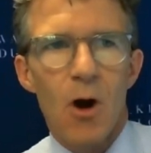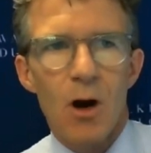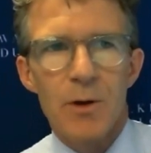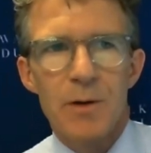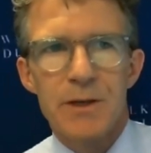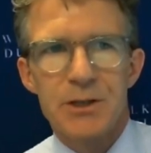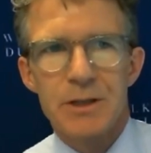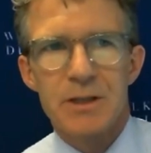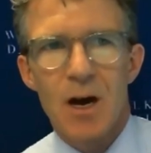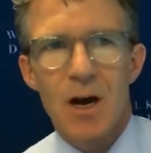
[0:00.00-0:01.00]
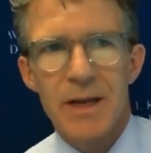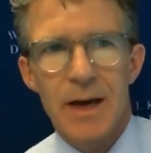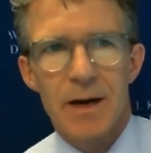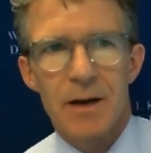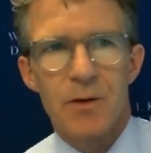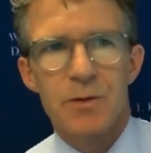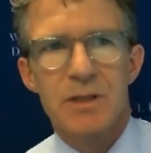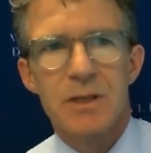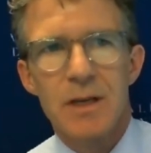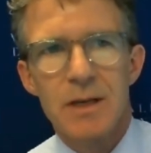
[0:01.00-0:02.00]
carbon emissions coming out of those
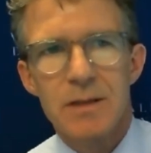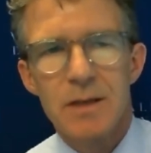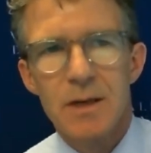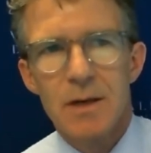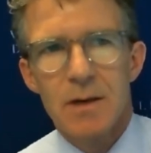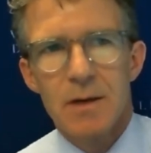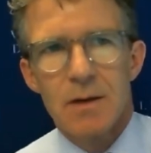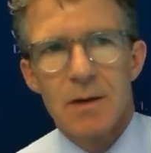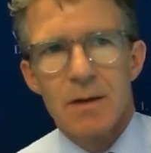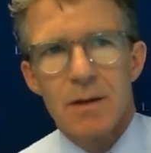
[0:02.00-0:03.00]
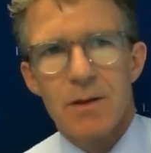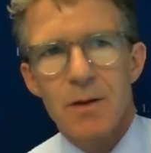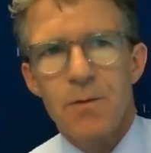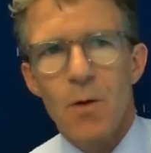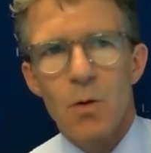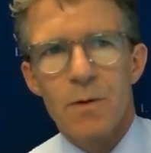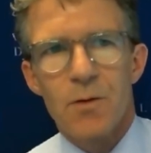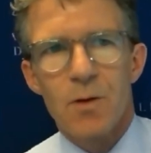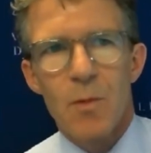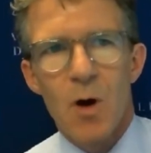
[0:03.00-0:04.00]
cities, think forward
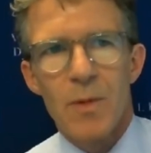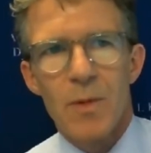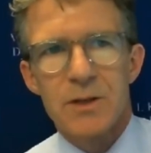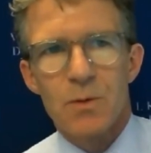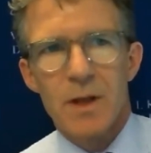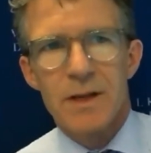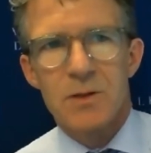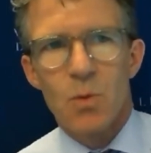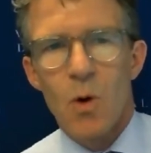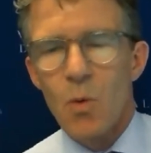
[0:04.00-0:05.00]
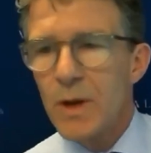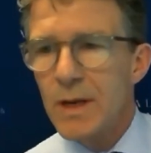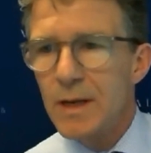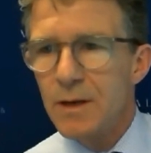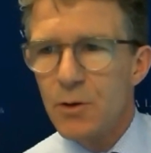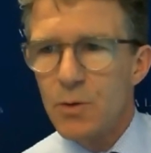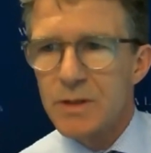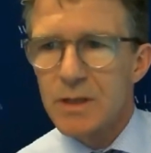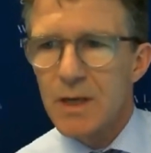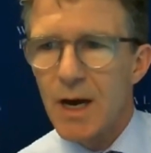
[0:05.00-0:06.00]
for a moment as it relates to what we need to do
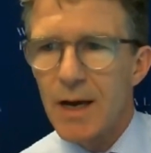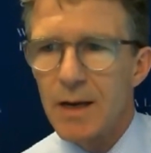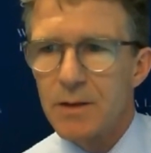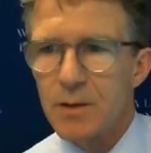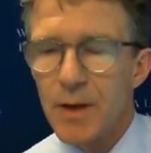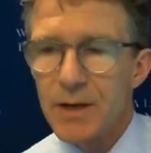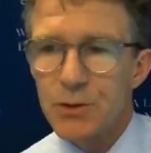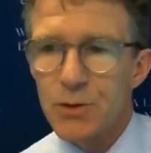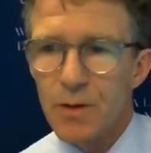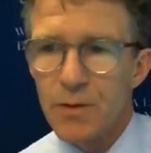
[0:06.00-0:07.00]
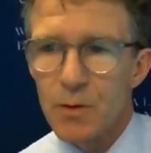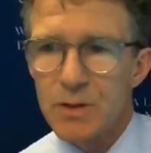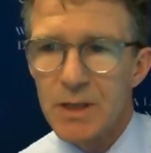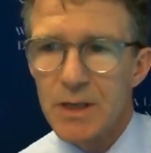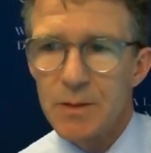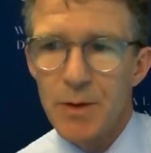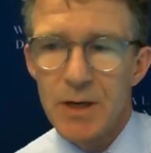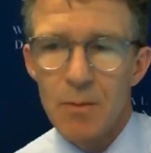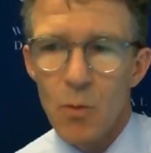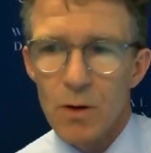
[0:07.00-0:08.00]
as society to make sure that those cities
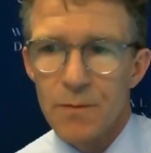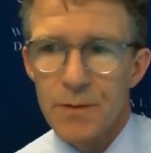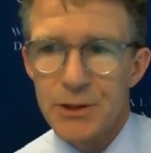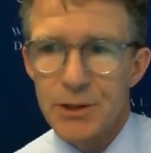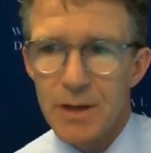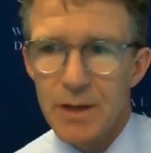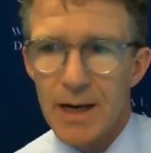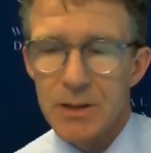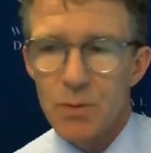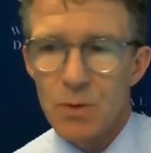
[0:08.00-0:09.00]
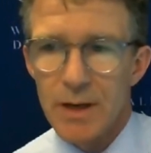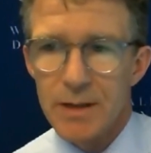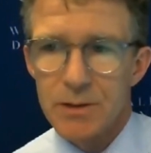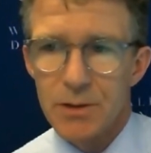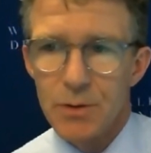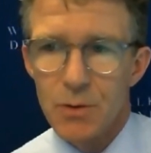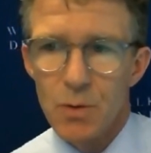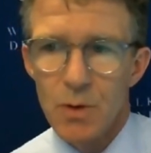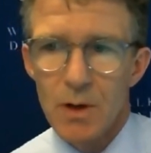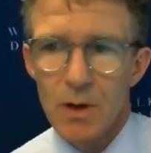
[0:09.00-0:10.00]
become more efficient as it relates
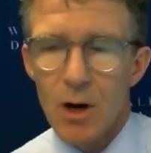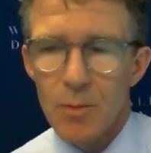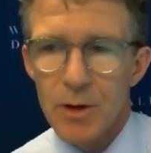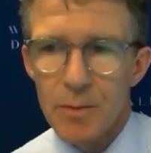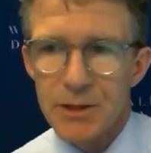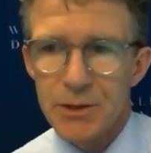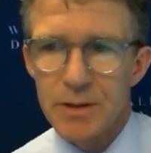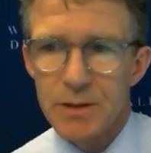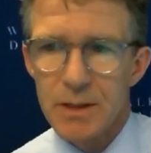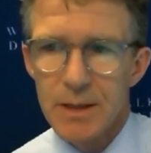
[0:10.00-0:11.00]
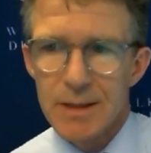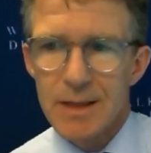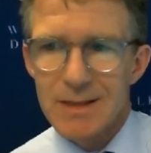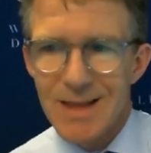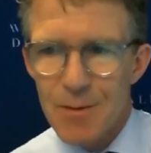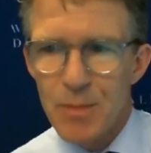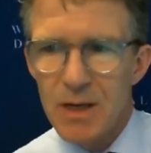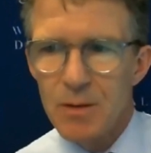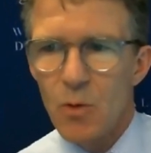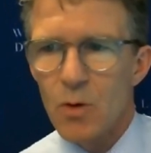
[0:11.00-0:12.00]
to carbon emissions. Does that
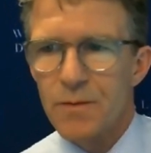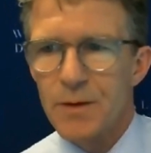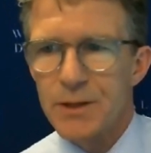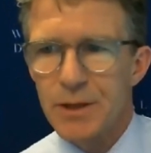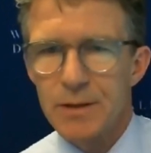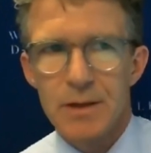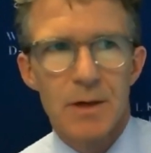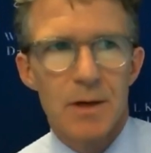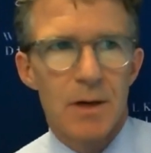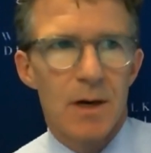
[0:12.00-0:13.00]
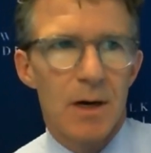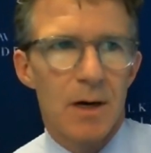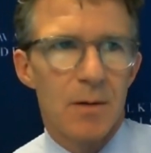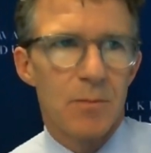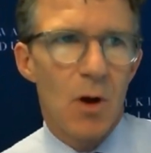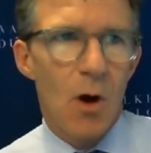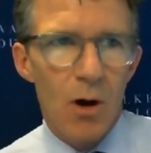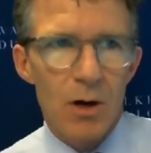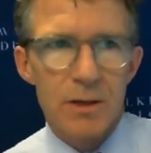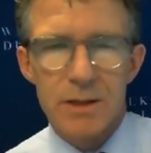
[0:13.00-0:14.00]
mean more efficient um,
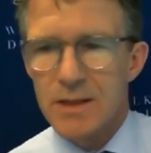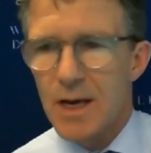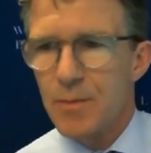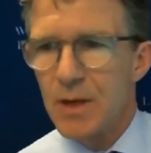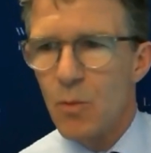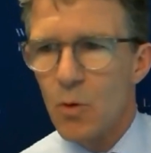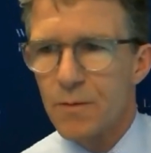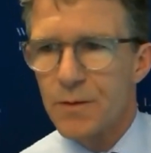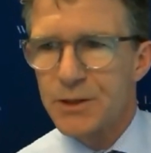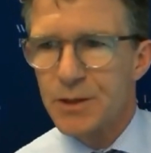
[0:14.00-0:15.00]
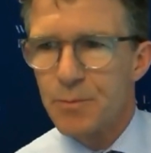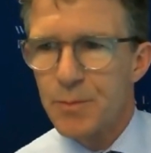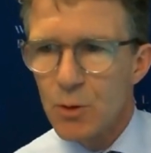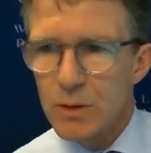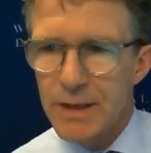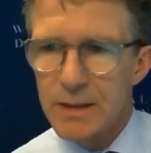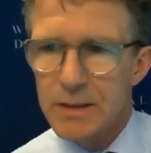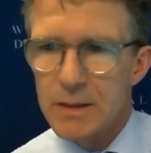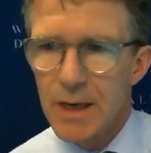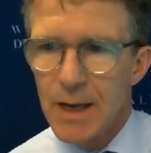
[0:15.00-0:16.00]
cars? Does that mean more efficient
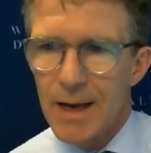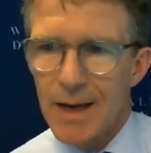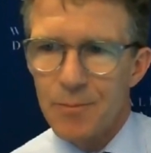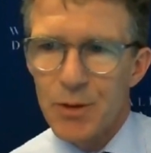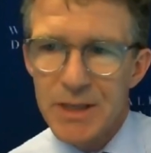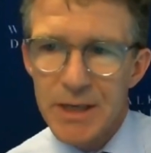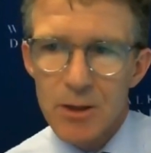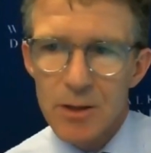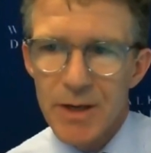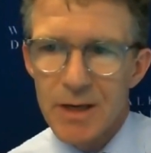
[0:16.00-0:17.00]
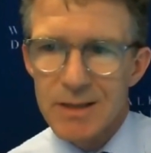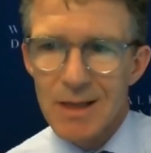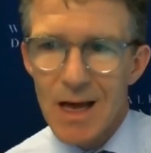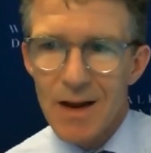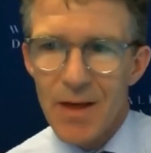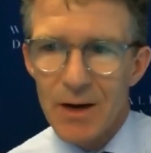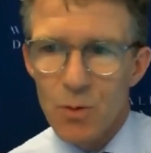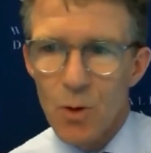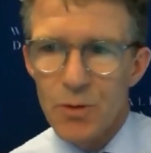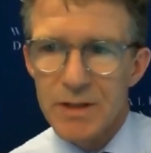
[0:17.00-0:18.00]
buildings? And particularly because a lot of that
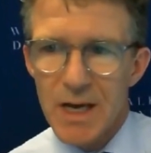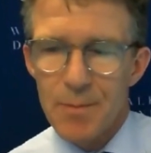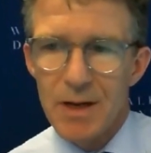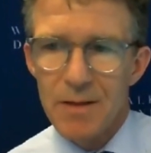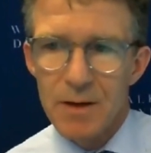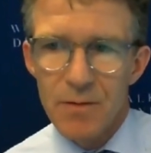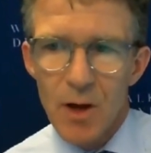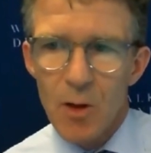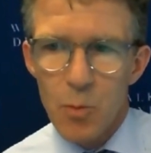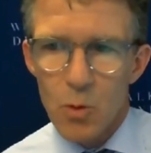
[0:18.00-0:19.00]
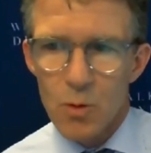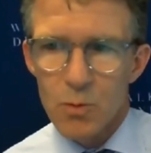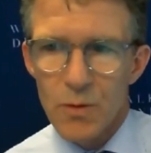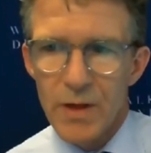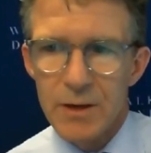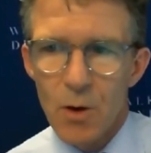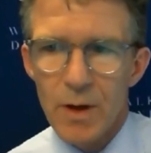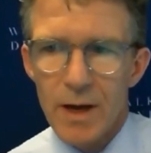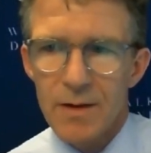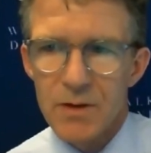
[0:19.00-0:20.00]
growth is happening in the developed world where they
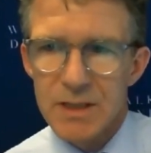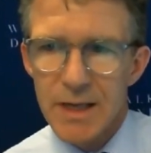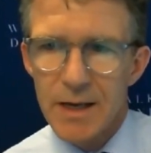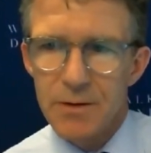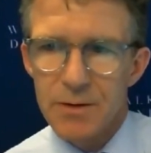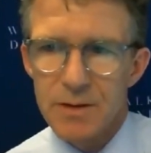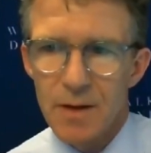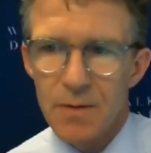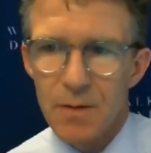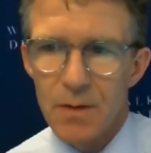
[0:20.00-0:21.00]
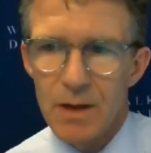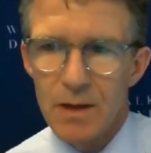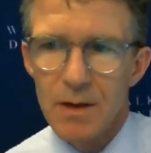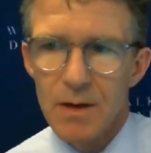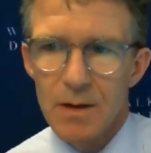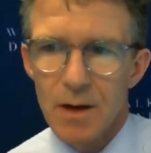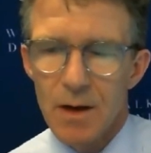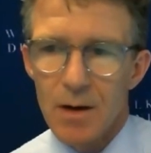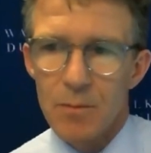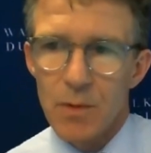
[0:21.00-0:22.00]
don't have the standards that the
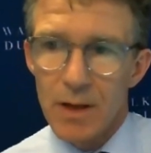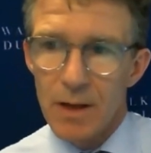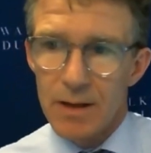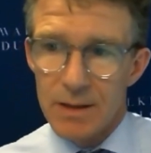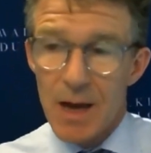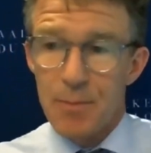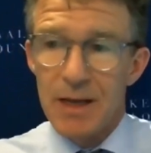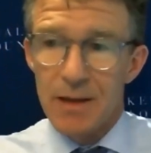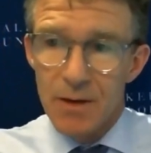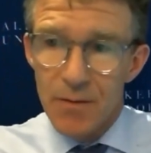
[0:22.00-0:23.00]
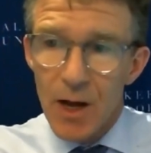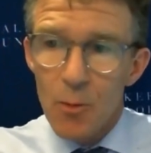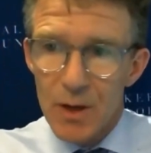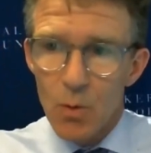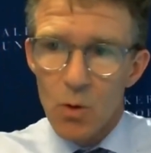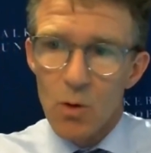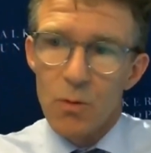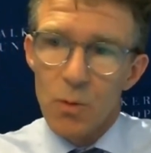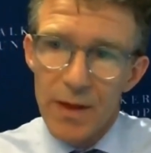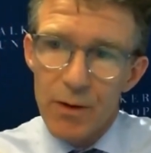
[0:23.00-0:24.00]
um, is happening in the developing
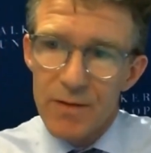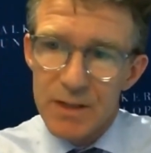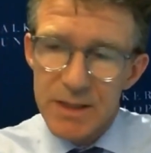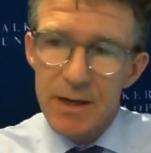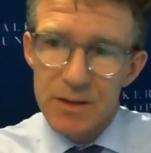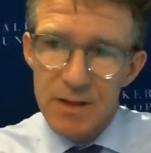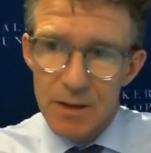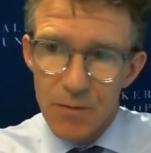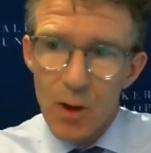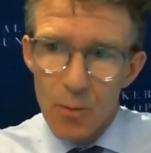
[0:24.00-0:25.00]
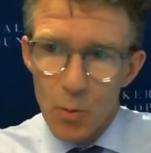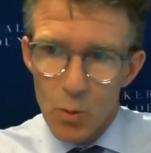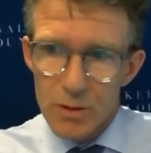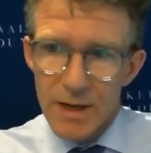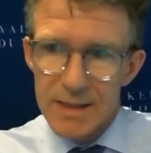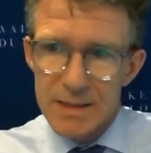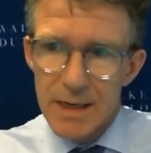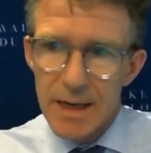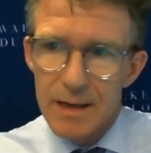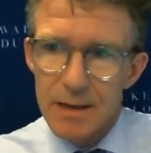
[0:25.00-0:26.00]
world where they don't have the standards that the developed world has
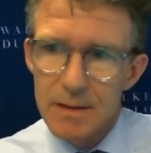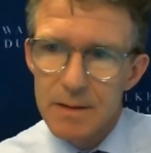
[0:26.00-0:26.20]
today.